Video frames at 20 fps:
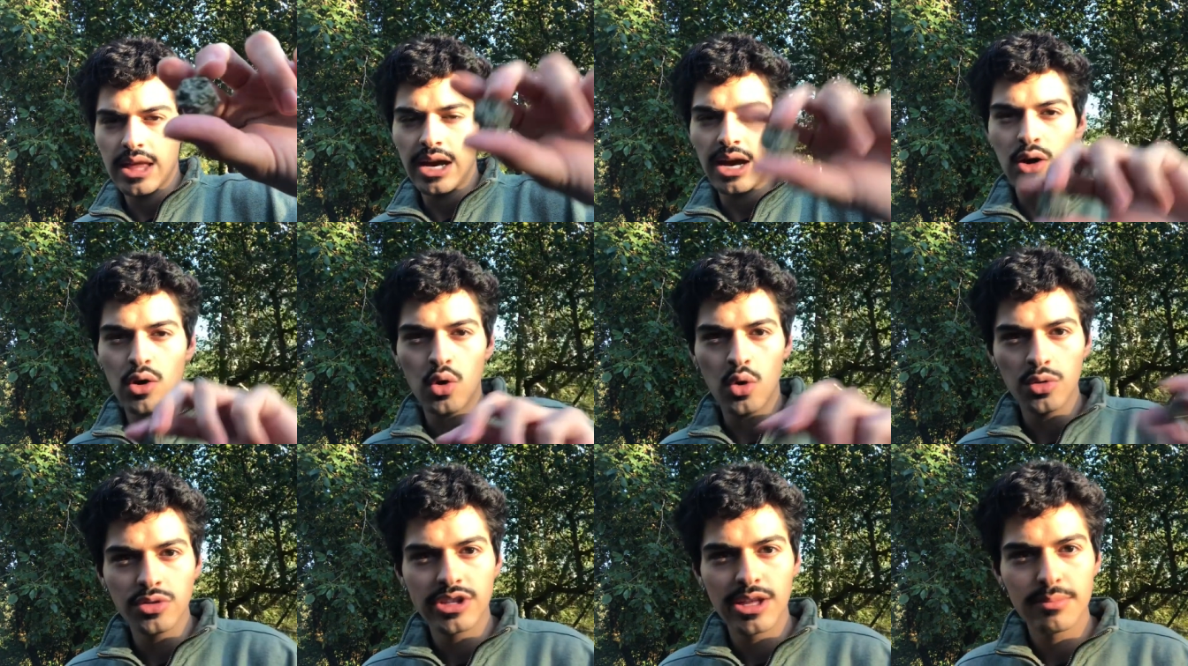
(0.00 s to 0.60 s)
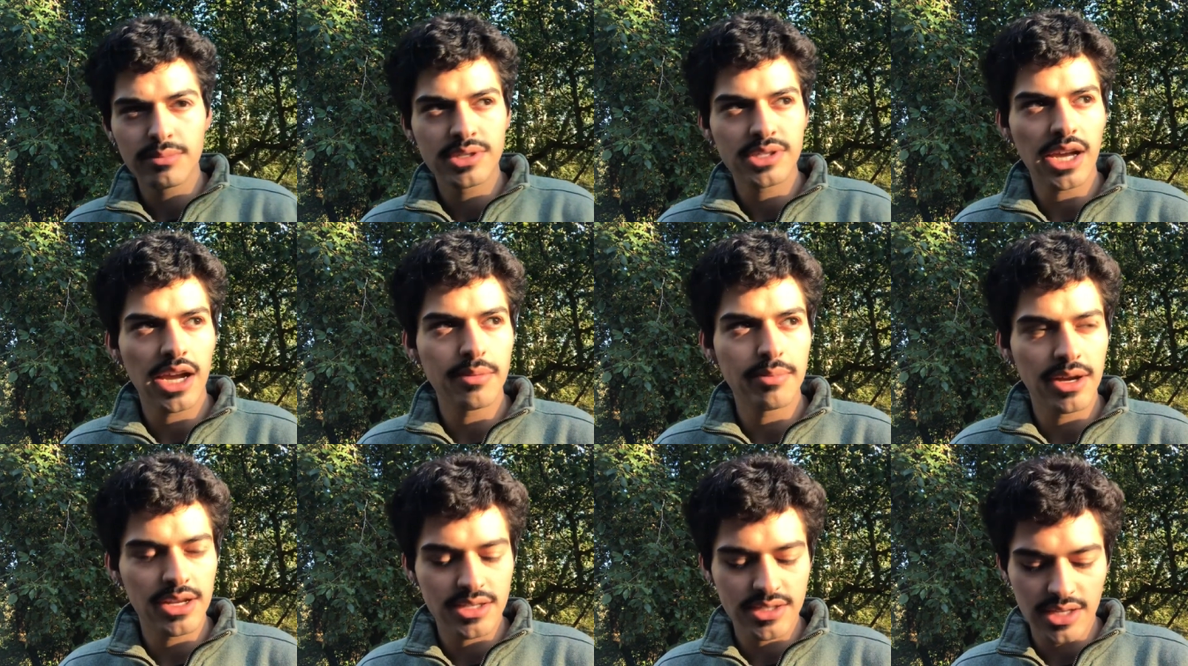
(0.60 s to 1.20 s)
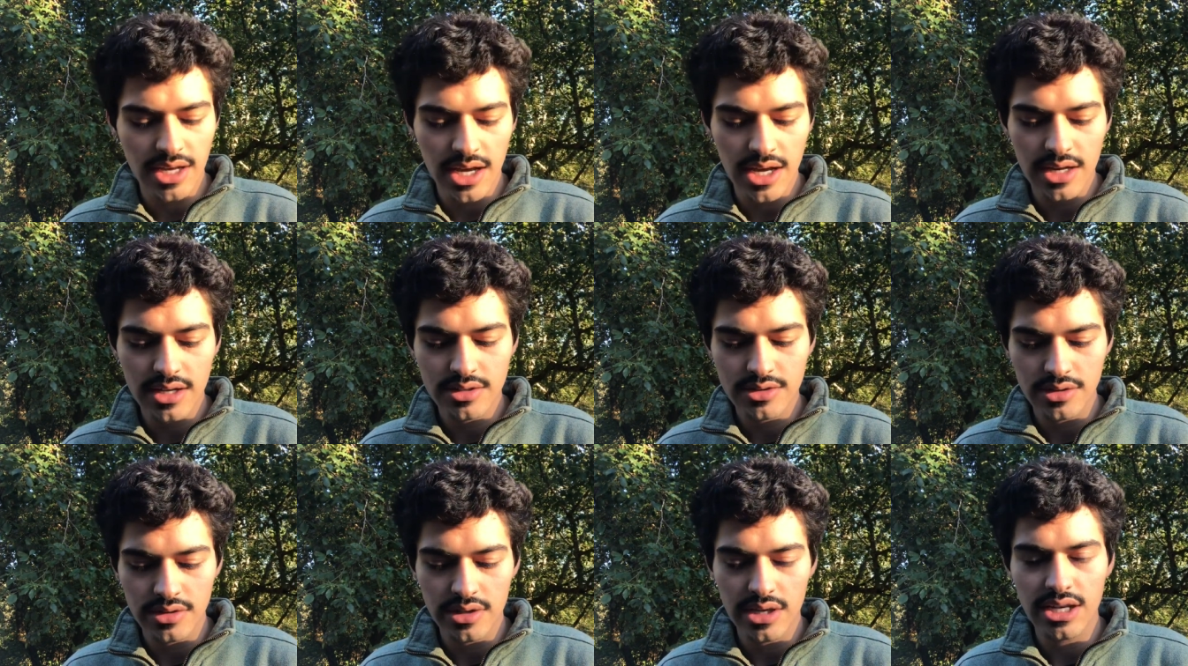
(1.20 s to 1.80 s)
I'll hold them side by side
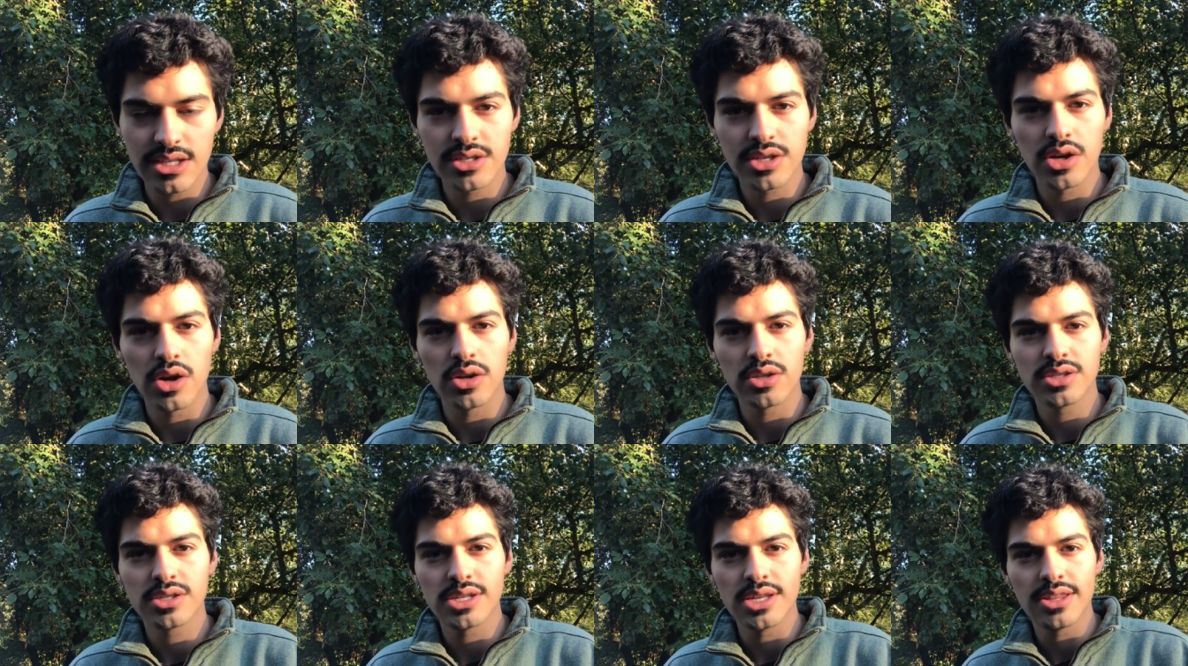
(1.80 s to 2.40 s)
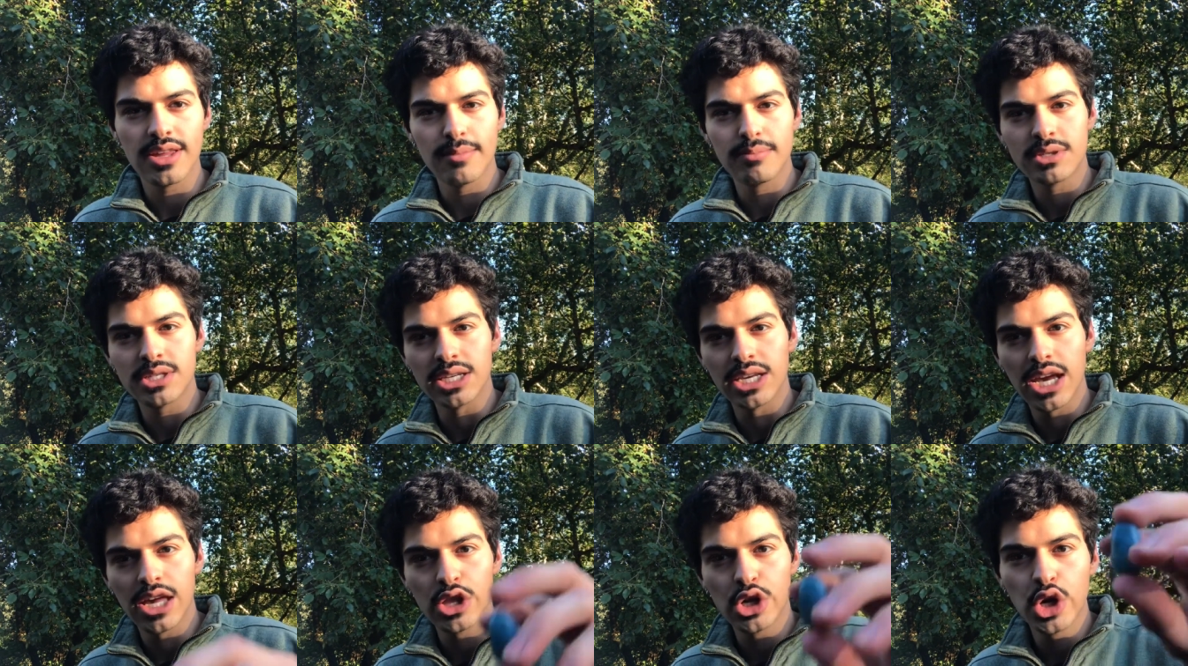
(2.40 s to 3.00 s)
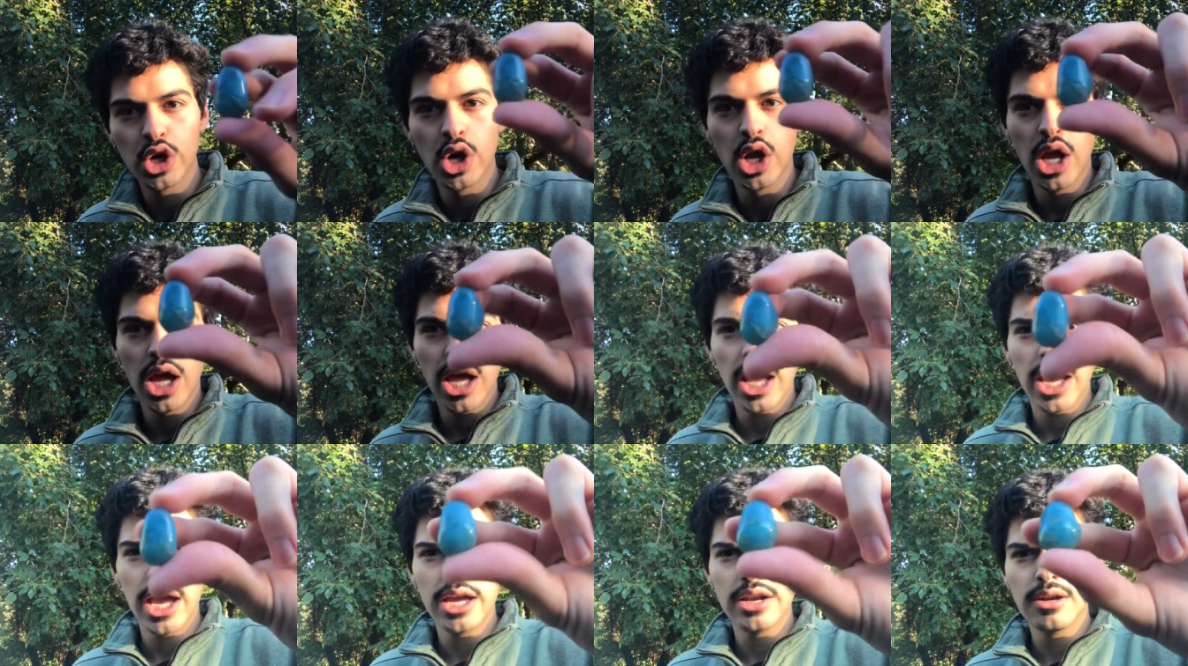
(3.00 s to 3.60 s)
so you guys can all see them together.
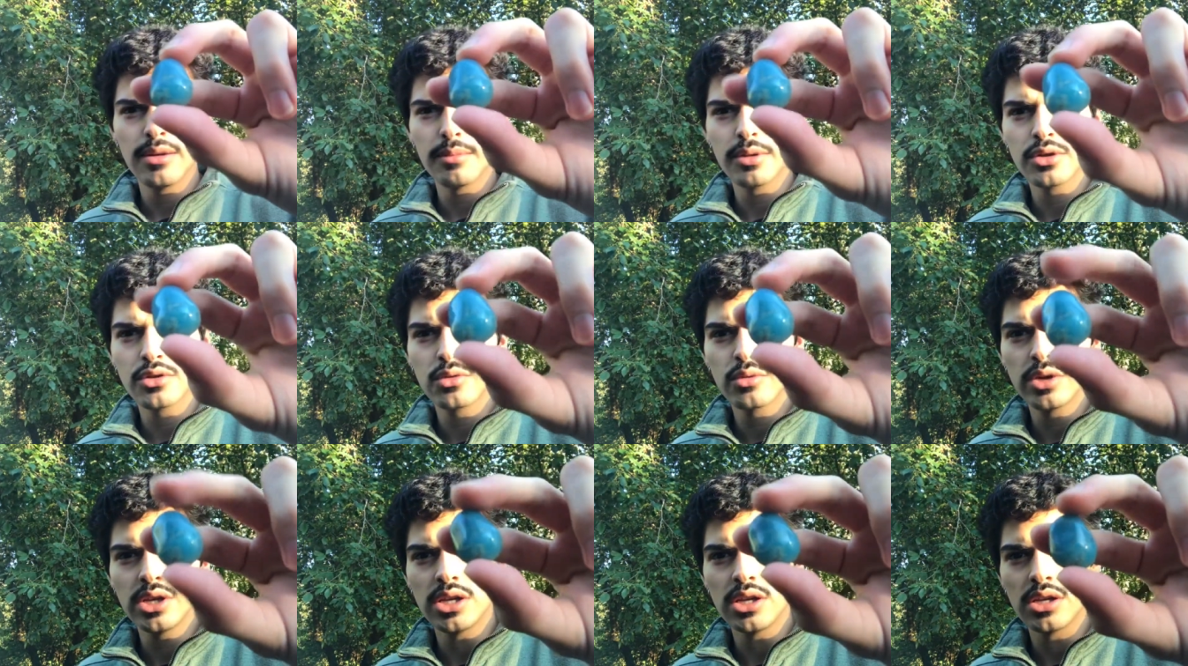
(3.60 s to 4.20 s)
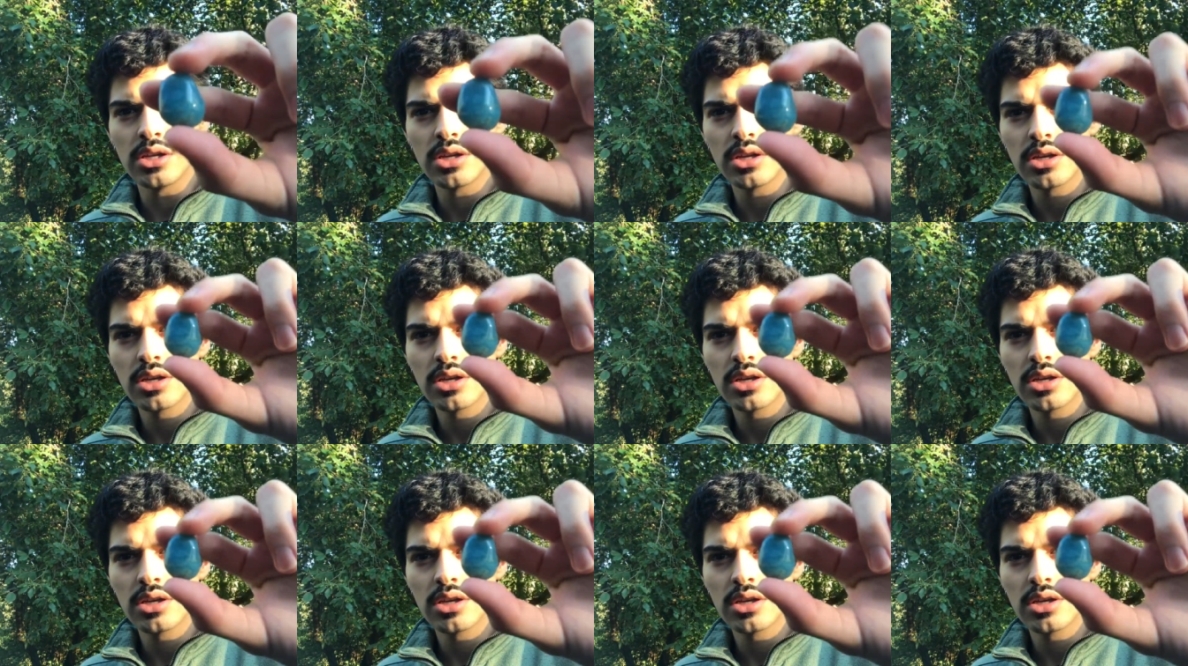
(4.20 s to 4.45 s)
And number three.